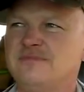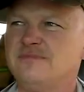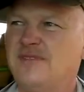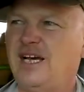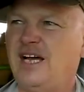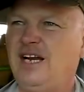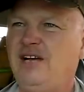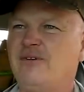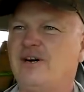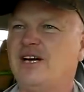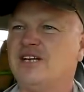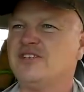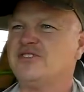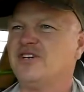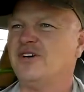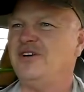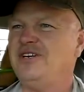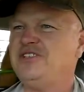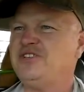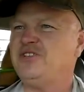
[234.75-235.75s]
anyway,
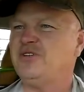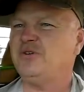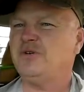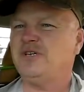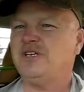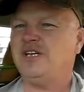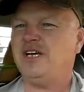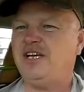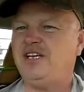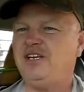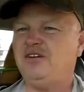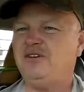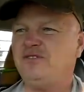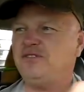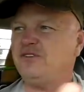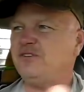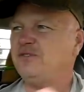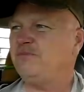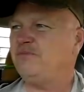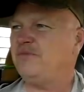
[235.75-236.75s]
so he's doing a
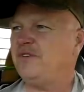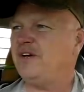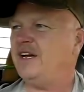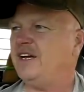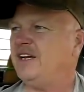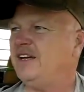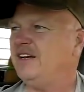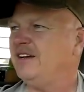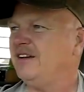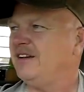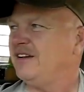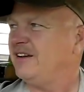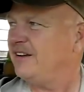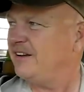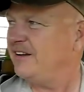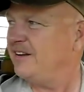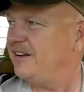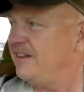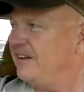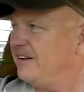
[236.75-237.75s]
YouTube thing,
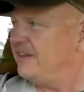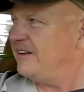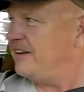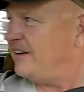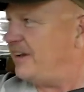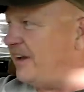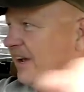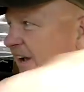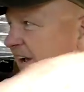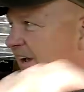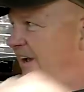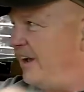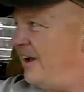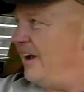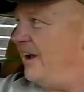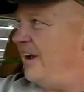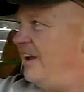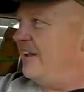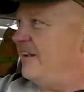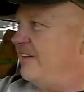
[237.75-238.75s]

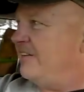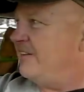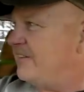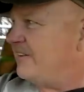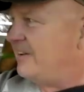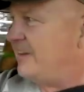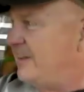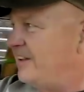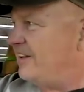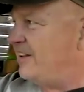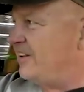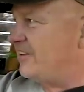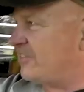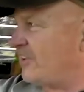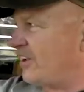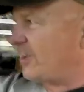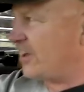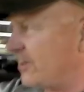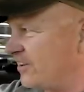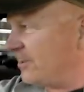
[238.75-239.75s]
and it's
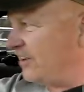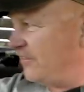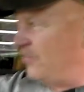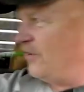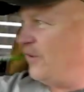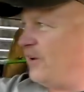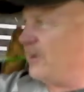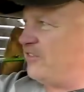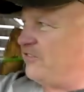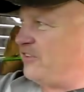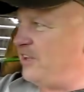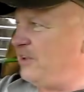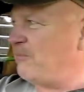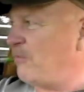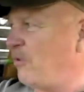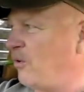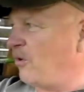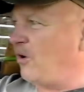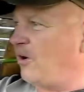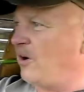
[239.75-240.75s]
like, if you want to see
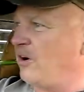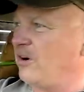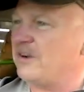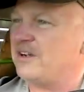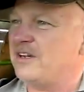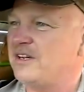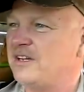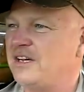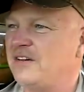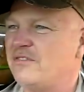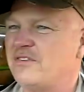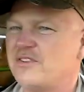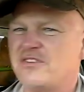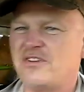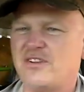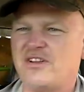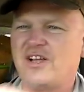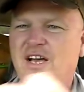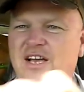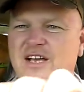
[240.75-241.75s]
more, give us a
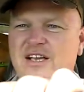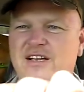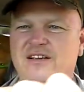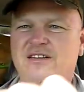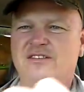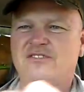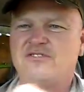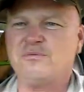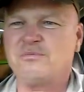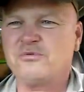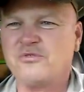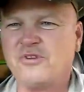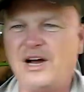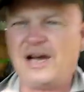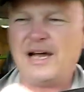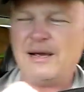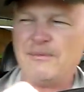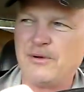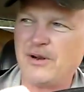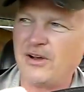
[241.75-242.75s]
like and
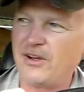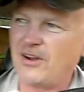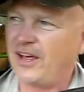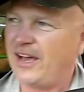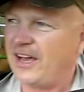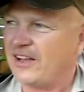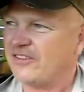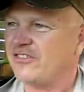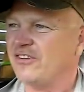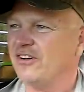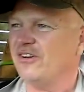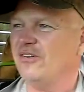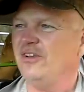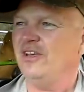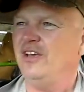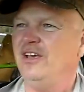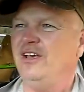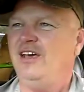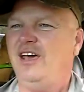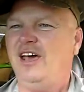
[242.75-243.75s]
subscribe and all that. So
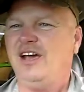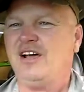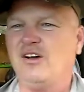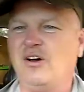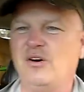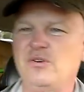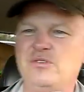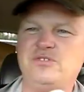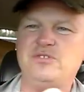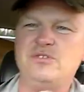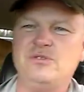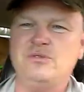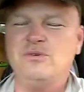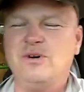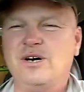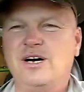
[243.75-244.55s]
go to